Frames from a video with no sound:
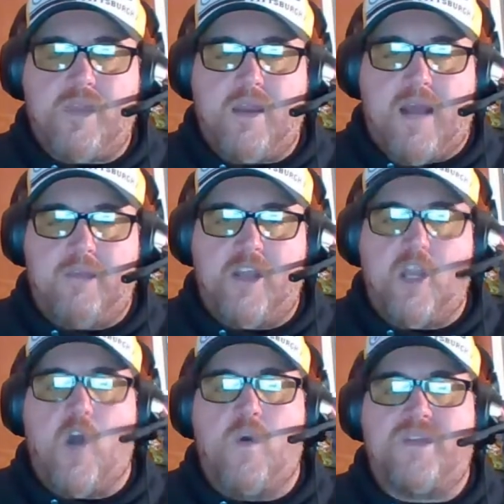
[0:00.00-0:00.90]
I'm going to
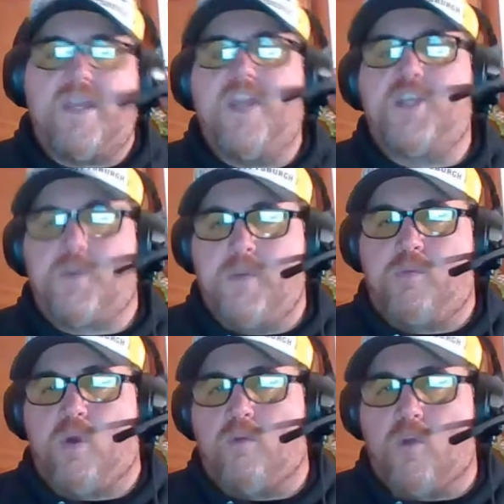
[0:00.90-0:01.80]
go with the injury
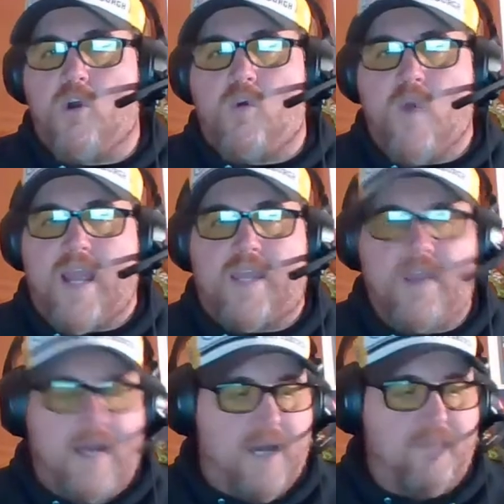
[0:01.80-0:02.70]
report real quick.
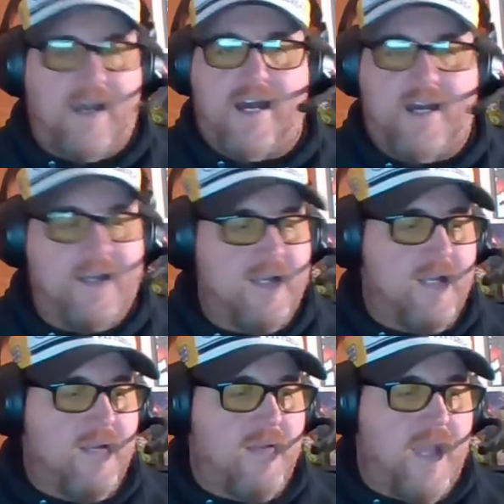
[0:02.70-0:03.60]
And
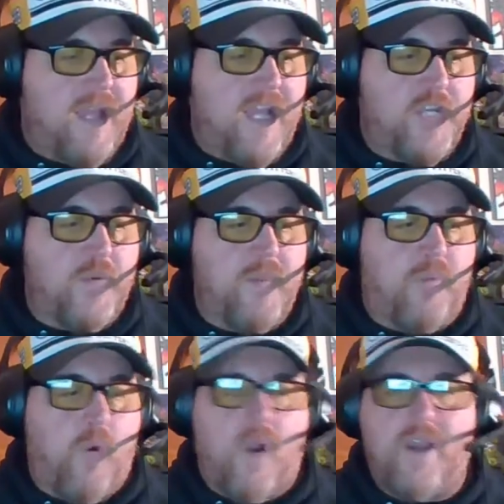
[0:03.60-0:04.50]
the injury
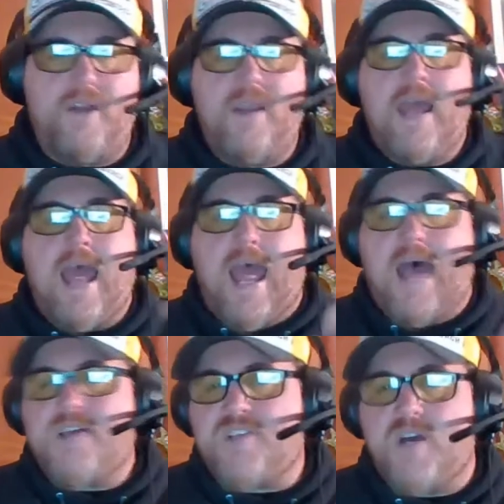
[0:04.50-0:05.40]
report,
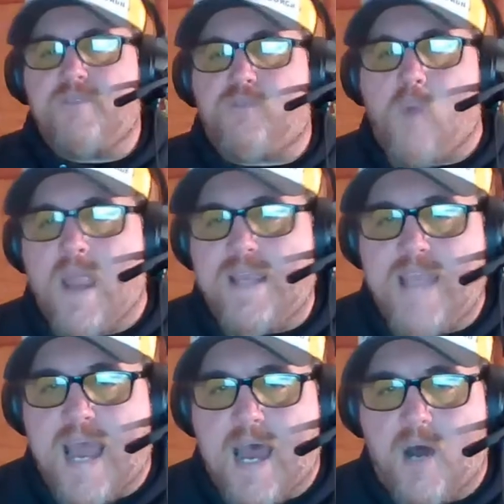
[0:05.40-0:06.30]
as of right
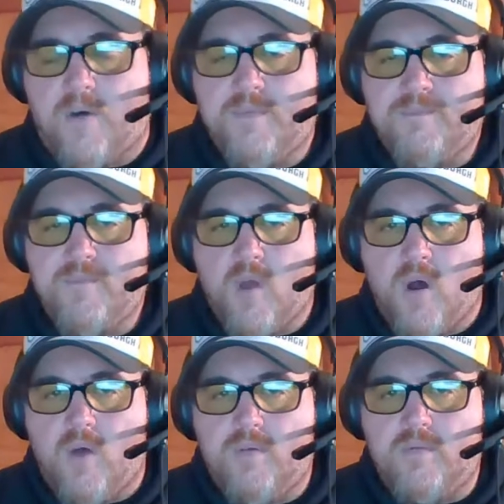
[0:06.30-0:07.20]
now,
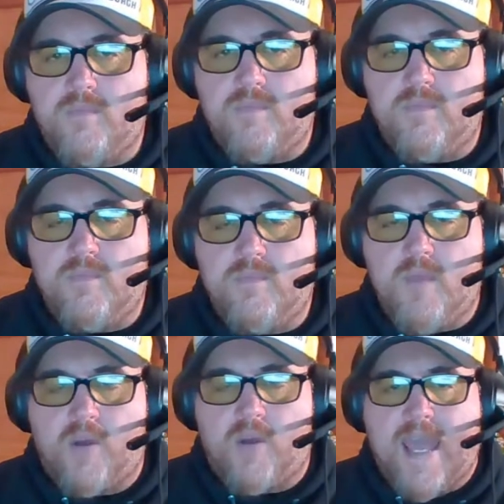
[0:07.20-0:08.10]

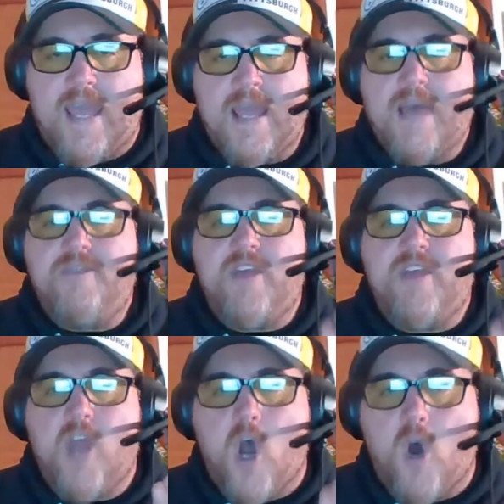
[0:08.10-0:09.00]
okay, the
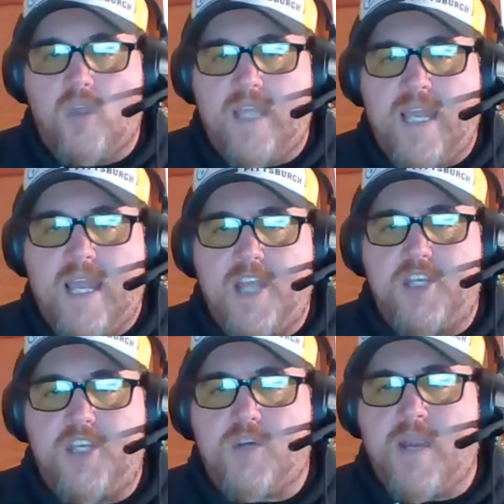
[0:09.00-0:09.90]
only
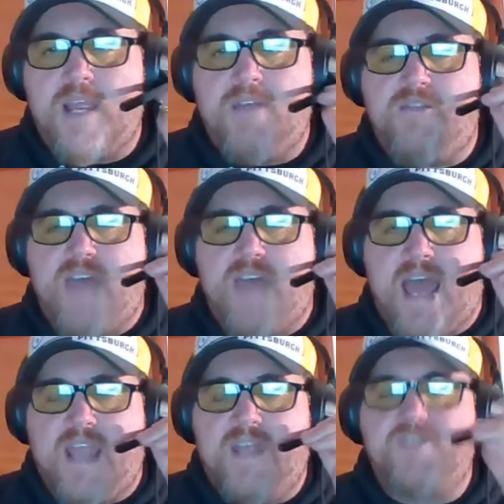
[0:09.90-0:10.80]
injury
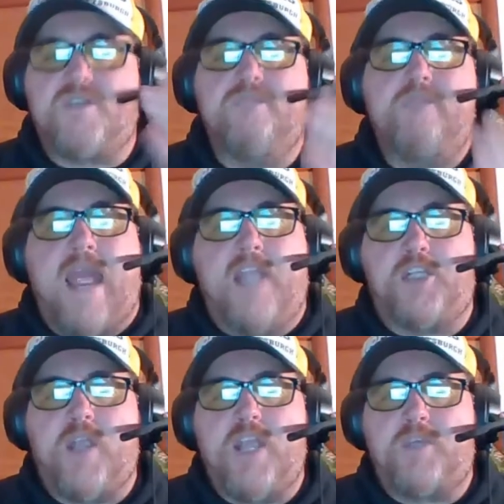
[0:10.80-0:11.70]
that is a major
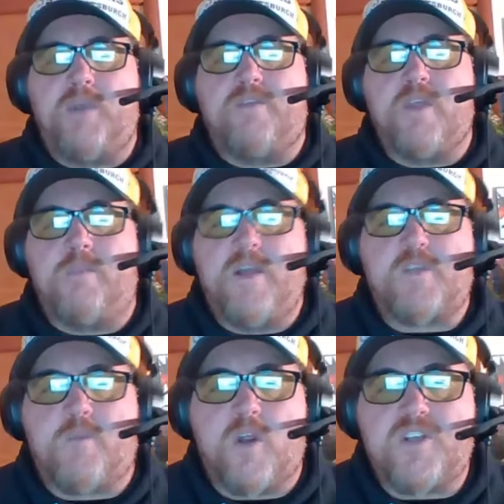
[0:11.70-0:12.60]
injury for the
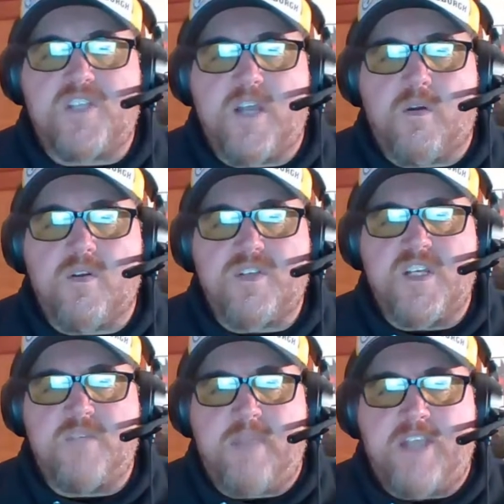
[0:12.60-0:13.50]
Pittsburgh Steelers
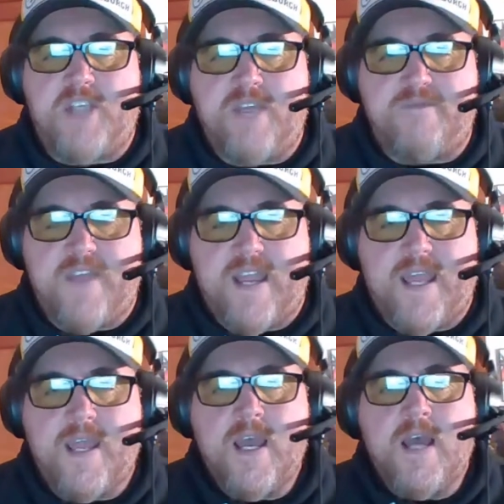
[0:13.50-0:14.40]
is B.J.
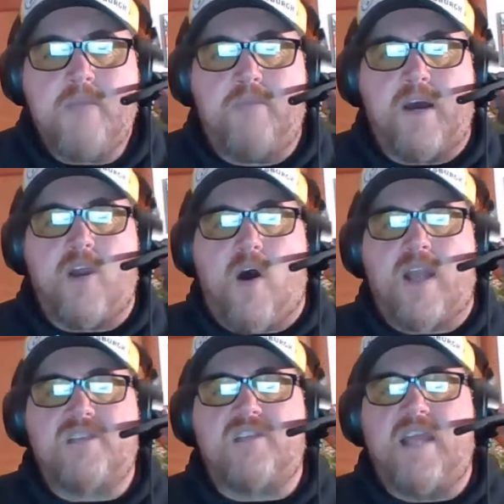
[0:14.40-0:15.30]
Finney. But
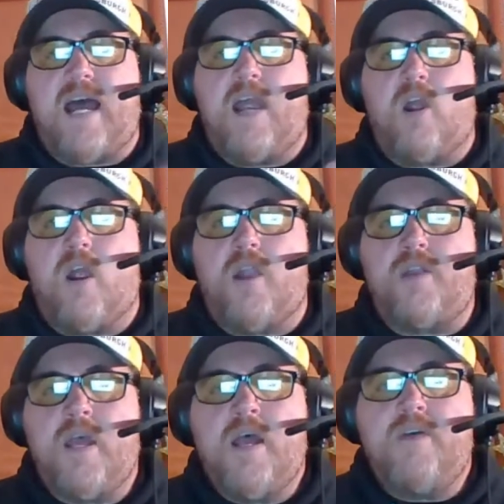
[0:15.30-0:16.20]
honestly, I heard
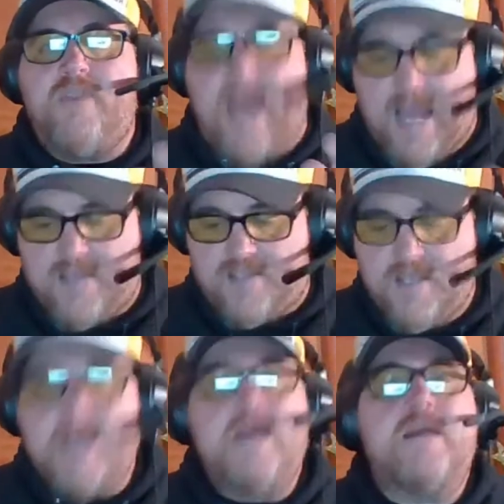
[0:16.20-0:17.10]
that
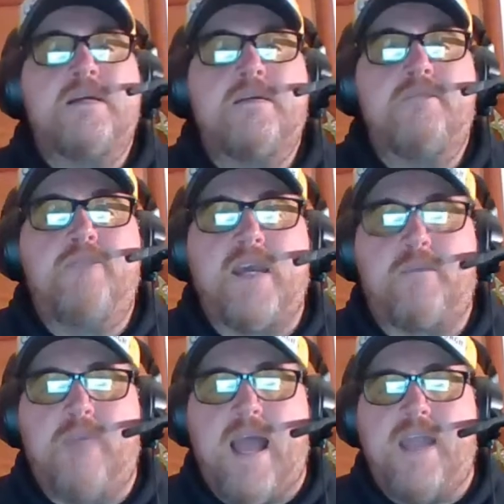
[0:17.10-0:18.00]

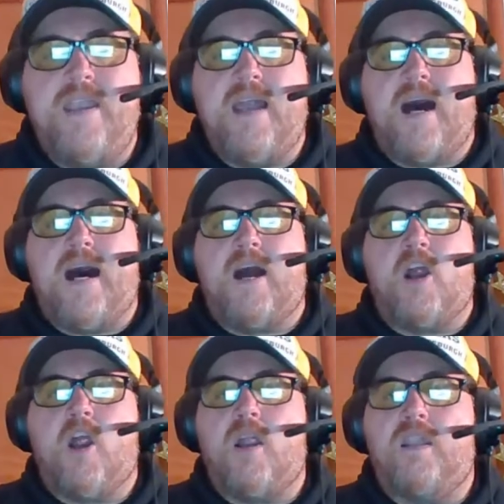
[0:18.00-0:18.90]
Big Ben
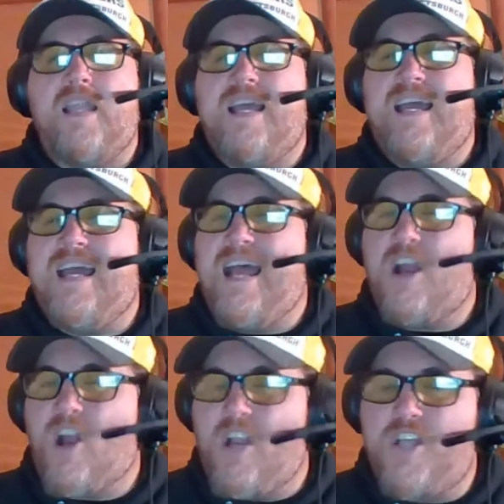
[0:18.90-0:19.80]

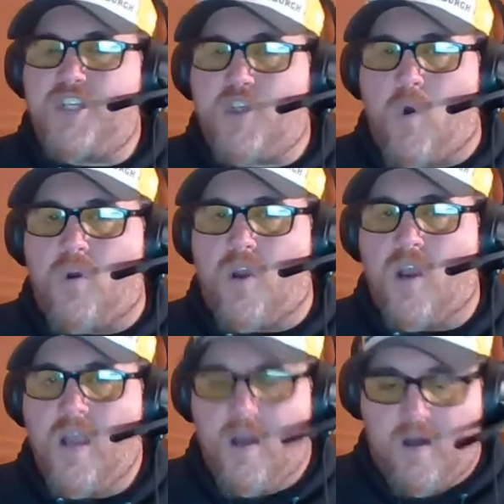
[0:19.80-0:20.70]
hurt his
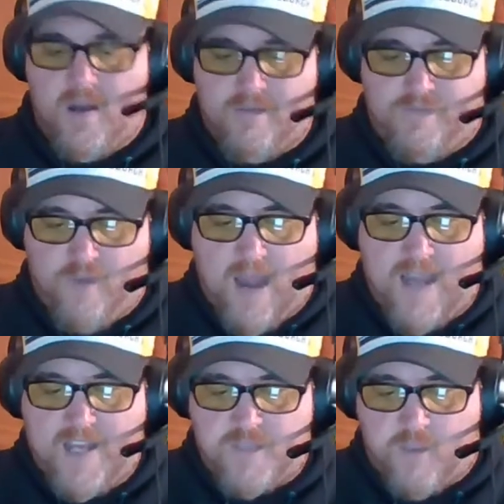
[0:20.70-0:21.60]
shoulder on
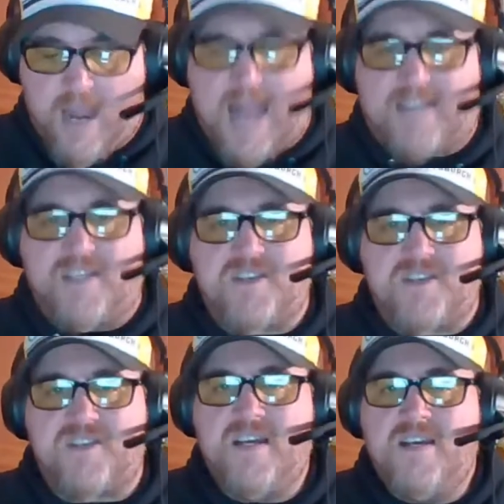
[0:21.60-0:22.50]
Friday's
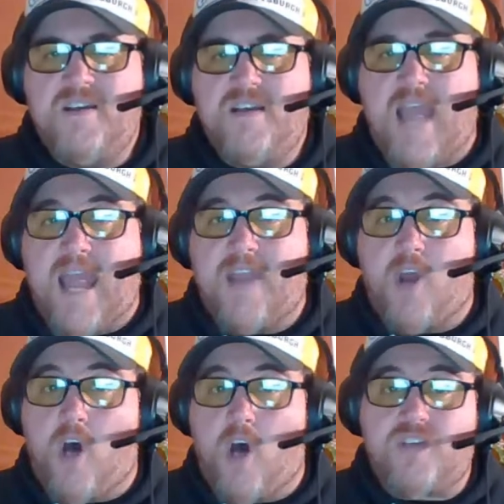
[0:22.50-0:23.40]
practice. And
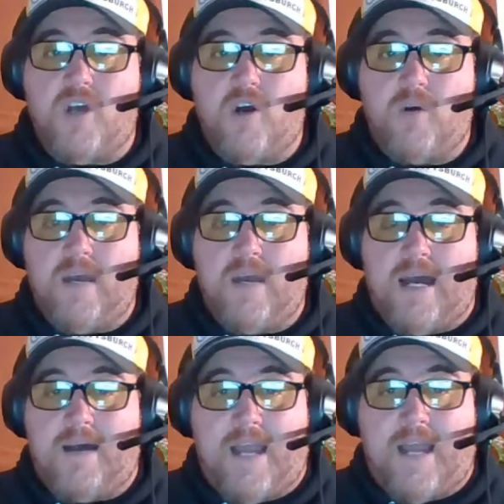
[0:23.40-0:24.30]
also,
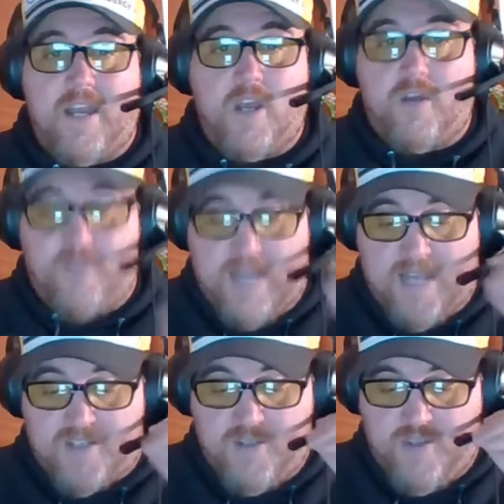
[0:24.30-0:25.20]
I didn't know if you
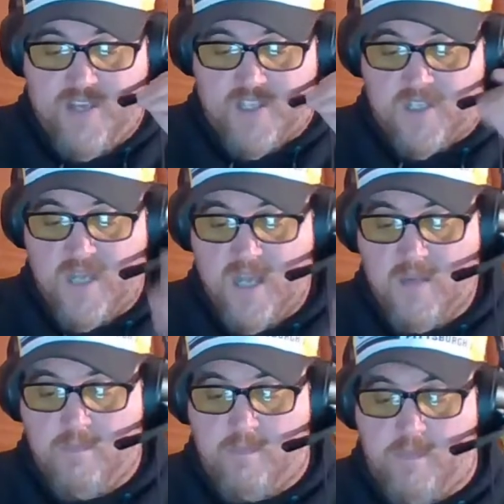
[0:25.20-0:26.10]
guys knew this,
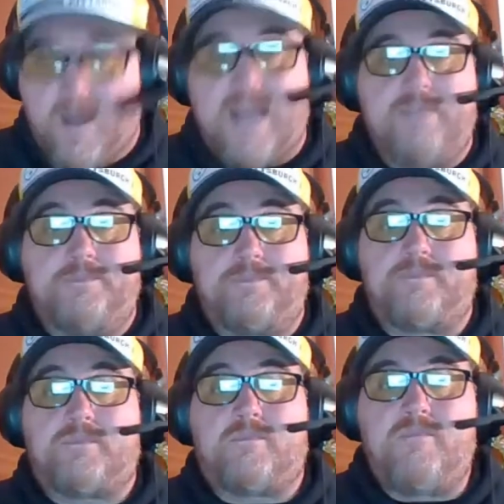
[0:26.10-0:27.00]
but
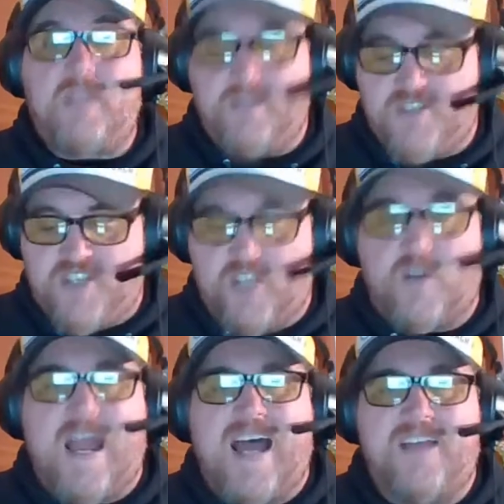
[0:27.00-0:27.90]
the
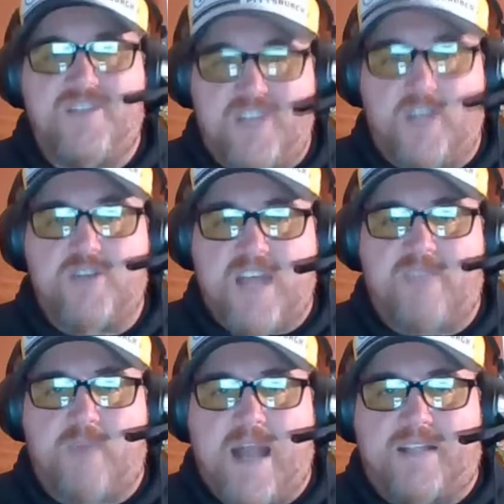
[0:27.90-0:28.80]
Steelers have
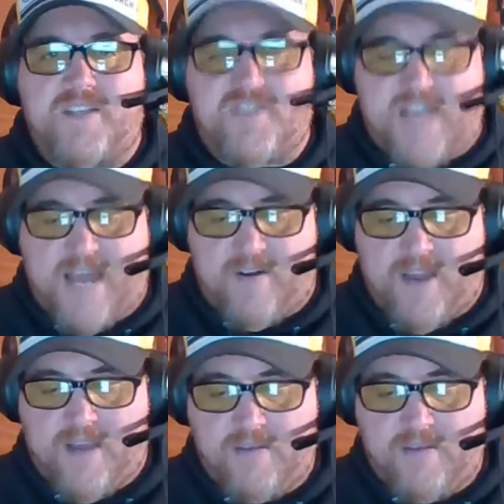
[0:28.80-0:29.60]
practice Saturday.